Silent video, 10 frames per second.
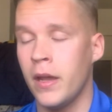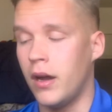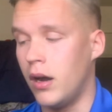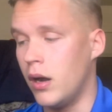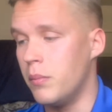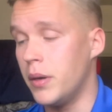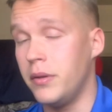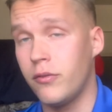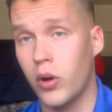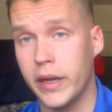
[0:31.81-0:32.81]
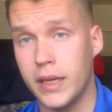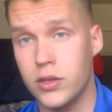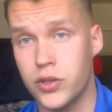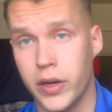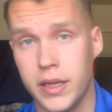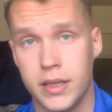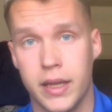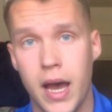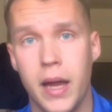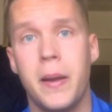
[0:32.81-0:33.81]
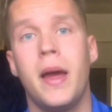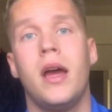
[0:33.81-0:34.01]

But before I get straight into that,